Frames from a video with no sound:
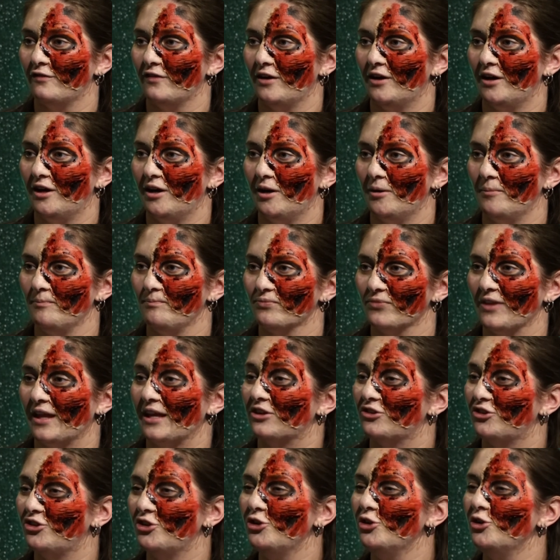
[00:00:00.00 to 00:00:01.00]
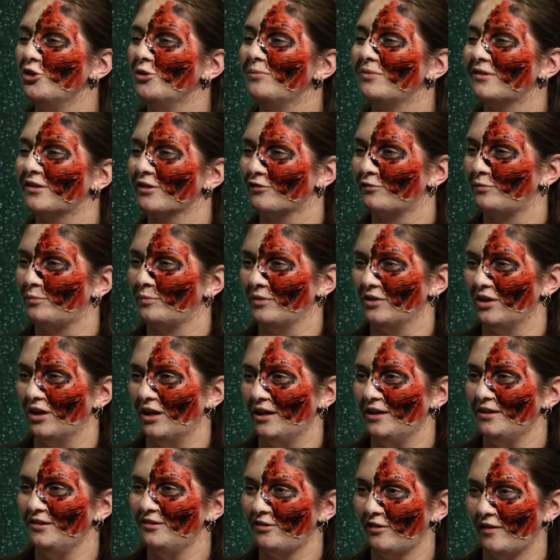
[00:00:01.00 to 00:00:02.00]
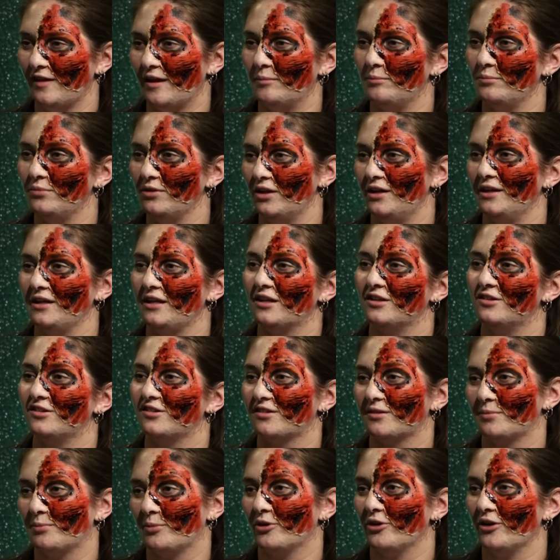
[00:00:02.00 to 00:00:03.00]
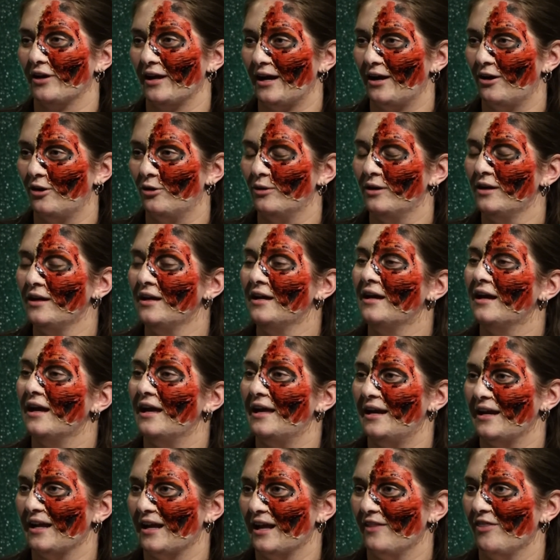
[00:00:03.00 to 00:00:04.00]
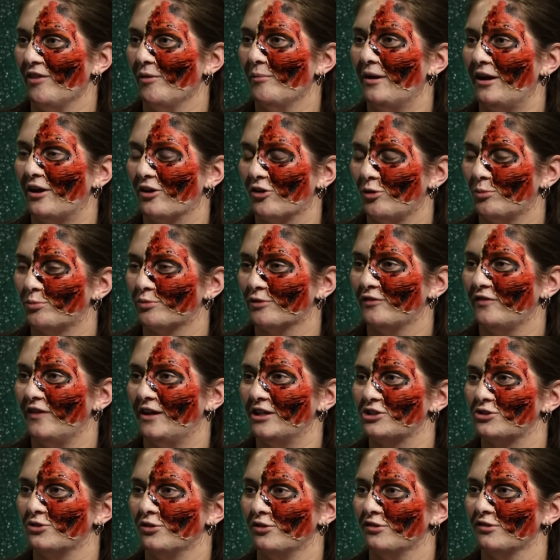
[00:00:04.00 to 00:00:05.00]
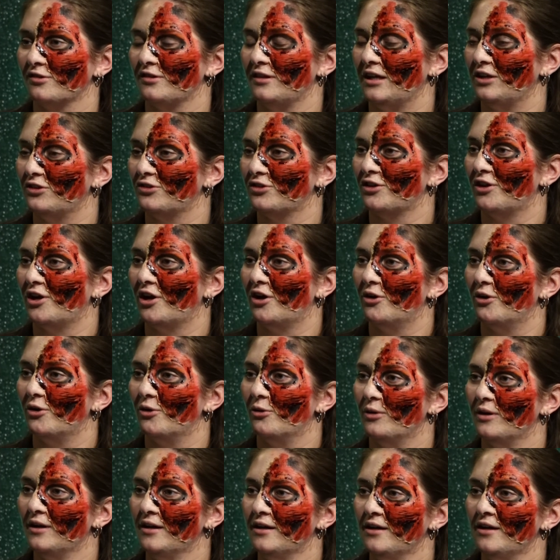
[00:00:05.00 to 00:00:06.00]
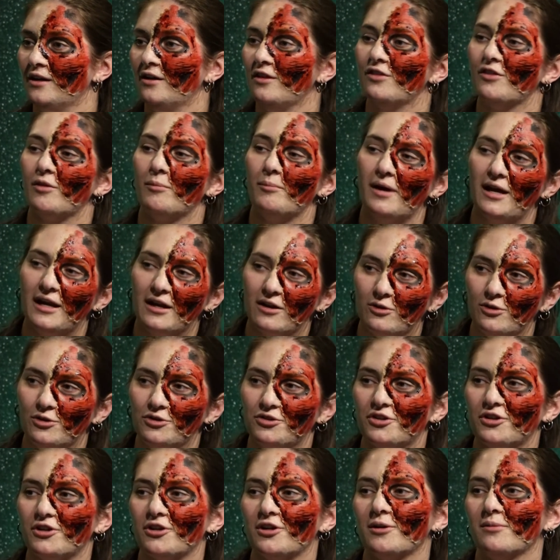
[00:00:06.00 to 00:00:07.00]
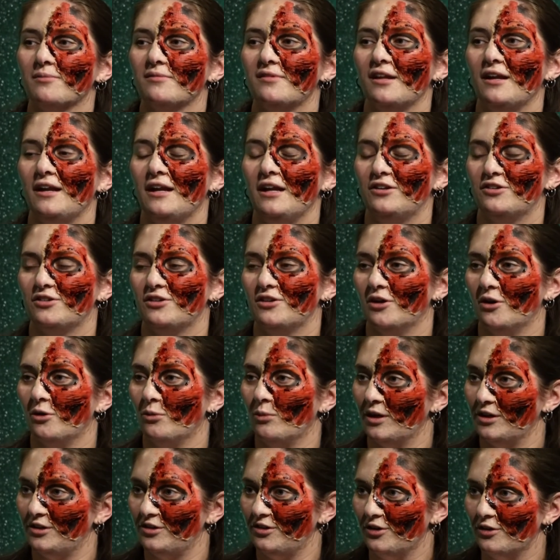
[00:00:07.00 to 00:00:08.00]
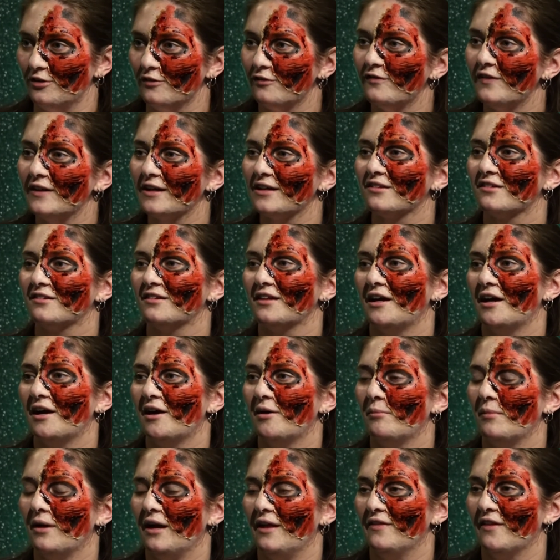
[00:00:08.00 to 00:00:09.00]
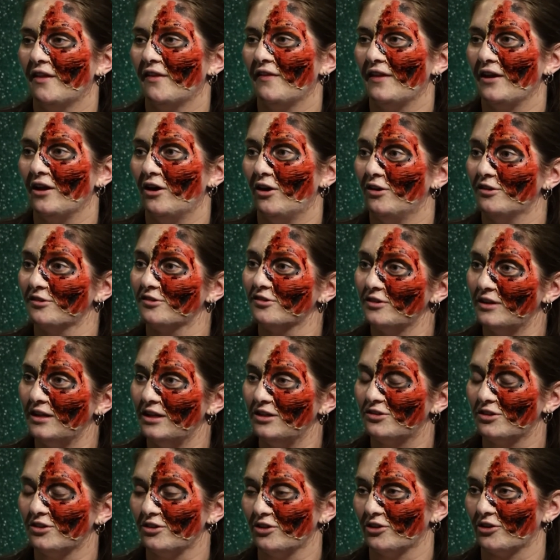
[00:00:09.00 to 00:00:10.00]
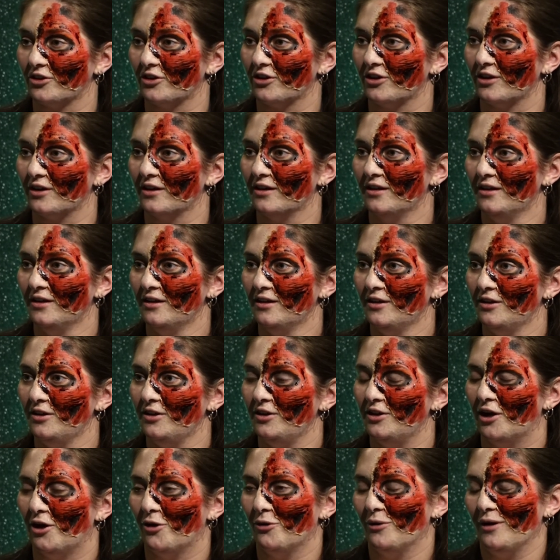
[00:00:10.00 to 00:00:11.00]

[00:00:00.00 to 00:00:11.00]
um, like tubes of blood so that blood can spurt out. And again, the medical professionals need to know the medical terms, they need to know what to do to fix them, and then they also need to learn. You know,